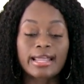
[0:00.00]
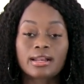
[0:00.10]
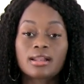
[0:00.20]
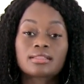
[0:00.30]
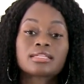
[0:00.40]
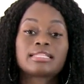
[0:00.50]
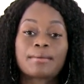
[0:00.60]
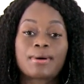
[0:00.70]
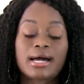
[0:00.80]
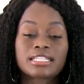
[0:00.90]
And another thing
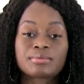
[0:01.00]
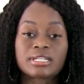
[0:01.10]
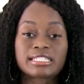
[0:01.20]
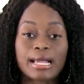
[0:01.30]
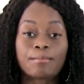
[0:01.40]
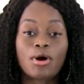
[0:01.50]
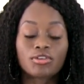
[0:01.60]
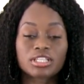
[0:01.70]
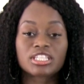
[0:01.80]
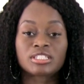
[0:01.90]
that bothers me is that
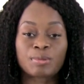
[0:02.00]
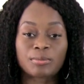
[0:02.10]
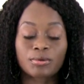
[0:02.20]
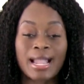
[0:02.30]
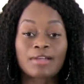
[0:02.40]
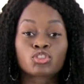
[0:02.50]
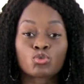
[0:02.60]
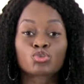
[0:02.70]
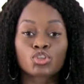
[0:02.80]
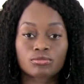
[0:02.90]
both of these people have
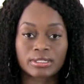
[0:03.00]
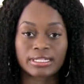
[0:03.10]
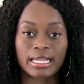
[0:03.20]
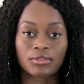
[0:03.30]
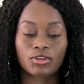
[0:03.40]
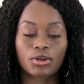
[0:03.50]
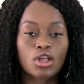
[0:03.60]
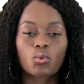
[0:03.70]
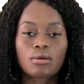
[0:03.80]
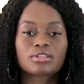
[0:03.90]
two children together.
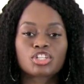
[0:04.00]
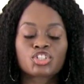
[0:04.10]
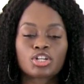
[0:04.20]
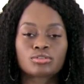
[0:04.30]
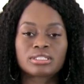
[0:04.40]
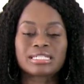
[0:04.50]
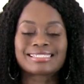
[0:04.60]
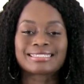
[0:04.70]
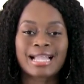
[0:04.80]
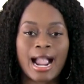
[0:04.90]
So where were the children
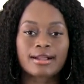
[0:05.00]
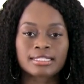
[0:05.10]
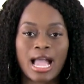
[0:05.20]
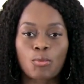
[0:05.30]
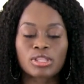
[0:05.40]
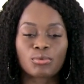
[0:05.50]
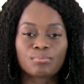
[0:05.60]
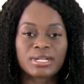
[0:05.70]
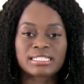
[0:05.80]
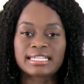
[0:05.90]
this entire time where they were
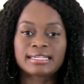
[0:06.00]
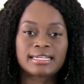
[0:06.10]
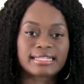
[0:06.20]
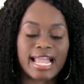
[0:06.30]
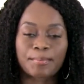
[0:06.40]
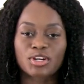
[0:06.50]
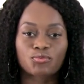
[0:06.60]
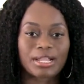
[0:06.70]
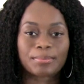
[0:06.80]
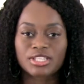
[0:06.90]
busy kidnapping
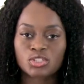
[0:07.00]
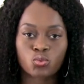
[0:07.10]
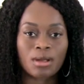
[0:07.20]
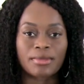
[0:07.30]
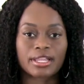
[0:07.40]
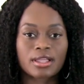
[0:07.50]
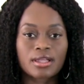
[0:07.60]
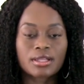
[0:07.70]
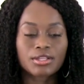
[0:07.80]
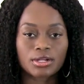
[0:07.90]
and raping this woman?
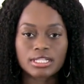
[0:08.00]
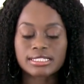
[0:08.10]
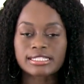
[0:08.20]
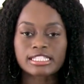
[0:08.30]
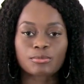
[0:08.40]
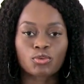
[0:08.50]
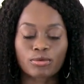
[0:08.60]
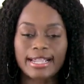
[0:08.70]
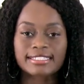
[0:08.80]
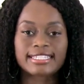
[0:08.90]
You know, this is some
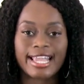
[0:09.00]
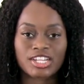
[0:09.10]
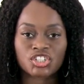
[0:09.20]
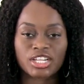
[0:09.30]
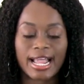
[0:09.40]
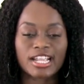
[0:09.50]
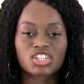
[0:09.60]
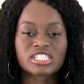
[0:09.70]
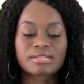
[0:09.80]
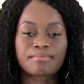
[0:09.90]
crazy ass shit. I
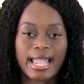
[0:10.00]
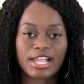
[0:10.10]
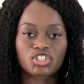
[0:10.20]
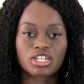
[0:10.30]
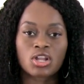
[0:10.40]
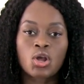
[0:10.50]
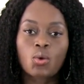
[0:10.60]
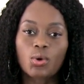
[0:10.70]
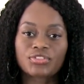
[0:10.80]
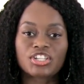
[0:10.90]
can just imagine
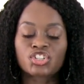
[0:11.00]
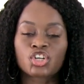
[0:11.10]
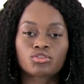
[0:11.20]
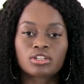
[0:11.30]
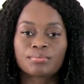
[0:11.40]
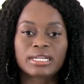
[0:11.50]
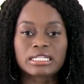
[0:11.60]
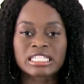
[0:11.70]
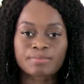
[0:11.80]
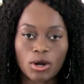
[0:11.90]
what these children are
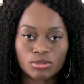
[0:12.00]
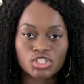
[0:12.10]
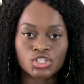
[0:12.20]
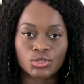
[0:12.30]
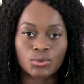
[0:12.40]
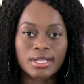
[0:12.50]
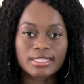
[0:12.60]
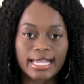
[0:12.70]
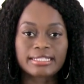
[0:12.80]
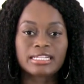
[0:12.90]
being exposed to.
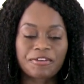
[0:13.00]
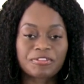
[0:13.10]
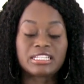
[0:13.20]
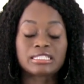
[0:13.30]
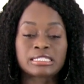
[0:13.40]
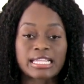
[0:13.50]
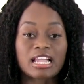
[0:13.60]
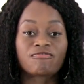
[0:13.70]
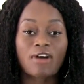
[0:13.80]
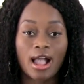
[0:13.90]
They definitely need to
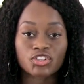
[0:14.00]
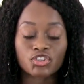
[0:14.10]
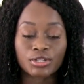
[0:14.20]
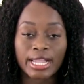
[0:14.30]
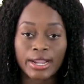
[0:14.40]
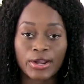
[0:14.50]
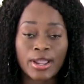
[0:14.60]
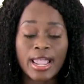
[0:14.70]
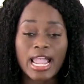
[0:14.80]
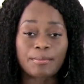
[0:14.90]
stay in foster
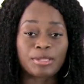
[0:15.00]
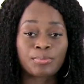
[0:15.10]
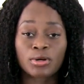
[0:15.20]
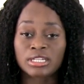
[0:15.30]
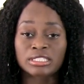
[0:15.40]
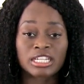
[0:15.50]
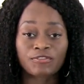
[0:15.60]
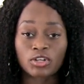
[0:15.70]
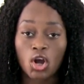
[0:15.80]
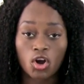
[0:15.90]
care and be put in a
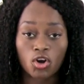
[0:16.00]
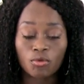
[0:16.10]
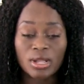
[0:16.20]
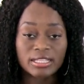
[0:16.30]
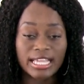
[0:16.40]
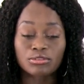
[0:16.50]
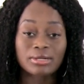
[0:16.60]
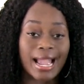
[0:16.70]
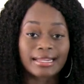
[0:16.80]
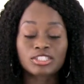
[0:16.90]
different home. They do
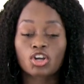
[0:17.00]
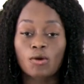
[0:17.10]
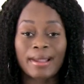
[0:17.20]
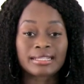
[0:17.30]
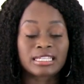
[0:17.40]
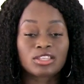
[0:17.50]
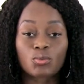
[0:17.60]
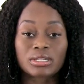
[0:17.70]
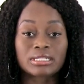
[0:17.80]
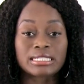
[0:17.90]
not need to go back to either
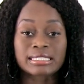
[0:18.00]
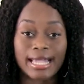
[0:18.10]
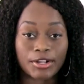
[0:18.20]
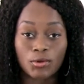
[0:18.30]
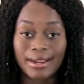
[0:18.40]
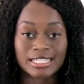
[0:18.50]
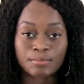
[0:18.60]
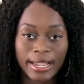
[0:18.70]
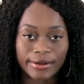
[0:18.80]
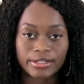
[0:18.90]
one of these psycho ass
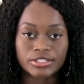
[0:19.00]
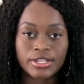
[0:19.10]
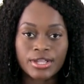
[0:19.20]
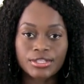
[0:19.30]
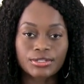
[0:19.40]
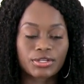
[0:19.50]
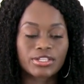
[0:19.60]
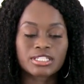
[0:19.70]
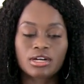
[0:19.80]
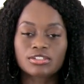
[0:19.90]
parents. You know,
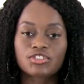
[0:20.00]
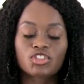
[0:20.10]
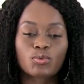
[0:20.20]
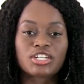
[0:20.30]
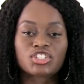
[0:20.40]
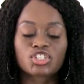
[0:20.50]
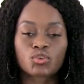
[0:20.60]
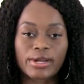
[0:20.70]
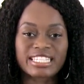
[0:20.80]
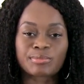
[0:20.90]
this whole situation is
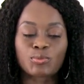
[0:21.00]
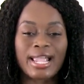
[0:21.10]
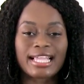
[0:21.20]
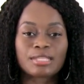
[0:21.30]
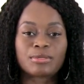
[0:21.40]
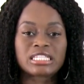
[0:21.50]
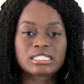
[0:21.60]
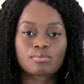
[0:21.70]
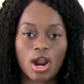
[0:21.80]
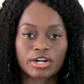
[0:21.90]
crazy, but we have to be
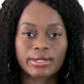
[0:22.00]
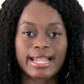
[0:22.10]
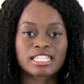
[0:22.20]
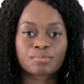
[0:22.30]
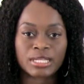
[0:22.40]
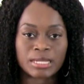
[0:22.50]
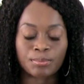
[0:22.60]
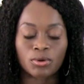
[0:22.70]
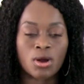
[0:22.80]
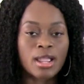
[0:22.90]
smarter as
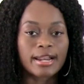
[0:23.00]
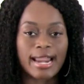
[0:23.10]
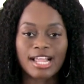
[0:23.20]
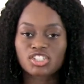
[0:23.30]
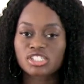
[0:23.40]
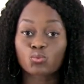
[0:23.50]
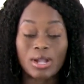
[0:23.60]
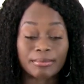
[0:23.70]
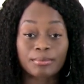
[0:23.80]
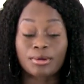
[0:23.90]
people, not just
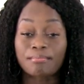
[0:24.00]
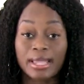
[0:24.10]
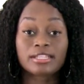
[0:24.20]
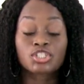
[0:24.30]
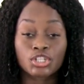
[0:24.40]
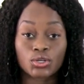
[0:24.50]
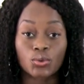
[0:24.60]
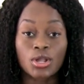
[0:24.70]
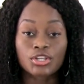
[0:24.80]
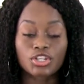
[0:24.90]
women, but men
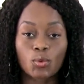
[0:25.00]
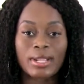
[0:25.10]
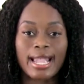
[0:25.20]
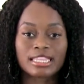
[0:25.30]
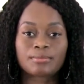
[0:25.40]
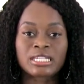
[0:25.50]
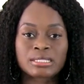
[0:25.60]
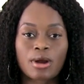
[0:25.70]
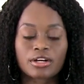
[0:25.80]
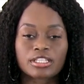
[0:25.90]
too. You know, we have to be
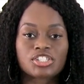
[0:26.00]
smarter.